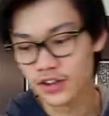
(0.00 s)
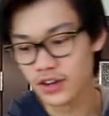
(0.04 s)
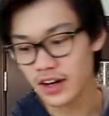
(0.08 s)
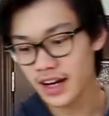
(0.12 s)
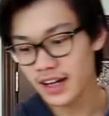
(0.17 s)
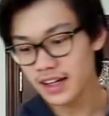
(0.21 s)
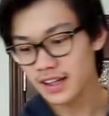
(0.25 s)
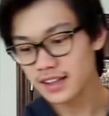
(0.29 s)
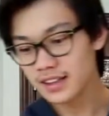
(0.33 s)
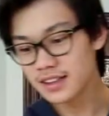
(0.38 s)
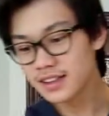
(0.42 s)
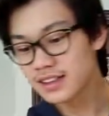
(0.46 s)
your
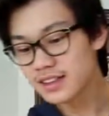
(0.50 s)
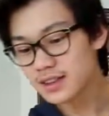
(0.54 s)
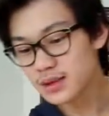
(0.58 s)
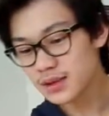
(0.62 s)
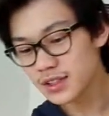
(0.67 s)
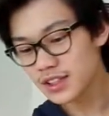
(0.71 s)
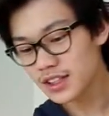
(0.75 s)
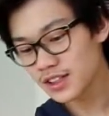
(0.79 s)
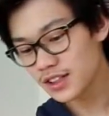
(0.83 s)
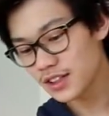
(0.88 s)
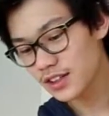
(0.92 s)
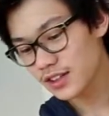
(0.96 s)
eggs,
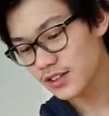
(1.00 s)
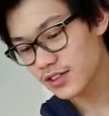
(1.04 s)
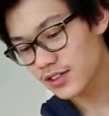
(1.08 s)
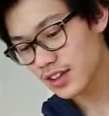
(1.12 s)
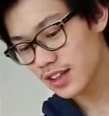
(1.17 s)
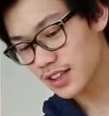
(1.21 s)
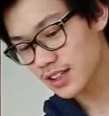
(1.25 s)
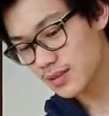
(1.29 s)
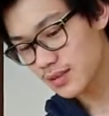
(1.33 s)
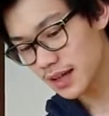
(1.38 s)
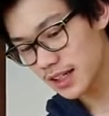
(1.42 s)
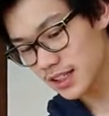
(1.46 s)
which I totally
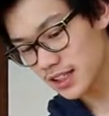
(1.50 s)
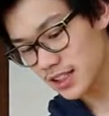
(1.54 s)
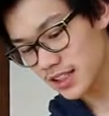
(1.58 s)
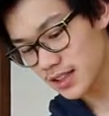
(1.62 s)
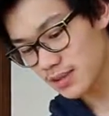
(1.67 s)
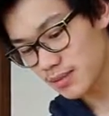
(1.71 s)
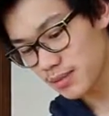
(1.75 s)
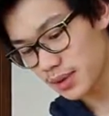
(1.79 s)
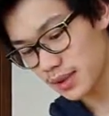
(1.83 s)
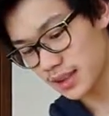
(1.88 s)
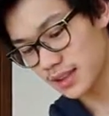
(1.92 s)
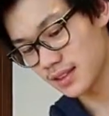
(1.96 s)
forgot to
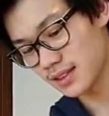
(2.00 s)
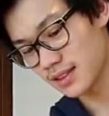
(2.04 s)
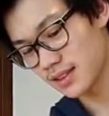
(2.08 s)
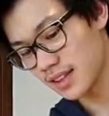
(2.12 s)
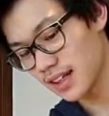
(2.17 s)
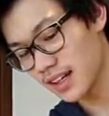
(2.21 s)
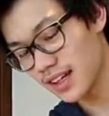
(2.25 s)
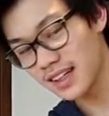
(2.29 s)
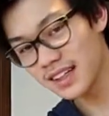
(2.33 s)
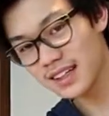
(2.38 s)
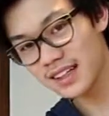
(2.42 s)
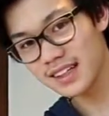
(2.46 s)
mention, but
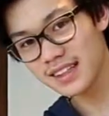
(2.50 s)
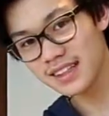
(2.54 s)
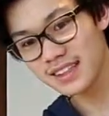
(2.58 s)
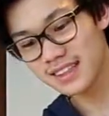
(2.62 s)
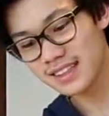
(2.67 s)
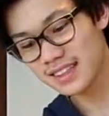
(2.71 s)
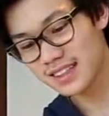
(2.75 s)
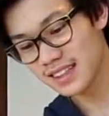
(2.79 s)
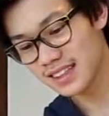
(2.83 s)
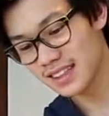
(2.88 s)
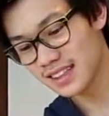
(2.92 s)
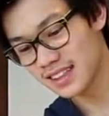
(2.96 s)

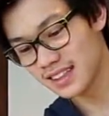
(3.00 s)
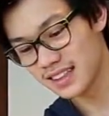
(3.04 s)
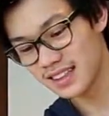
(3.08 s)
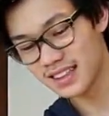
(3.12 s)
eggs!